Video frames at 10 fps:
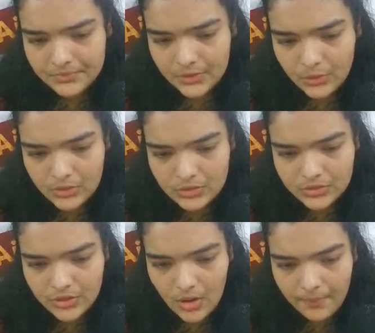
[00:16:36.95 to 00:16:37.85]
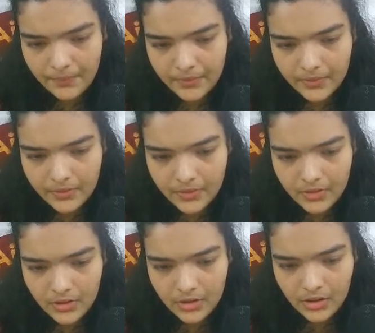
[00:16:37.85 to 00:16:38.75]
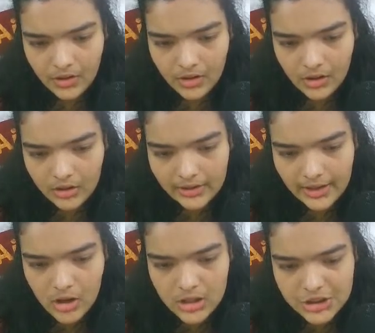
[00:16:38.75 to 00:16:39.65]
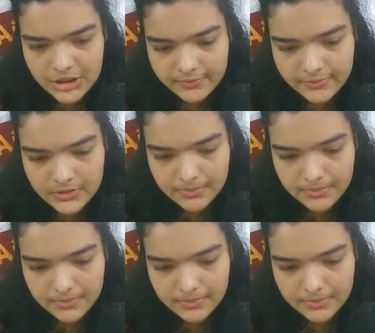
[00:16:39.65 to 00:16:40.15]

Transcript: Go to crop, click on shift,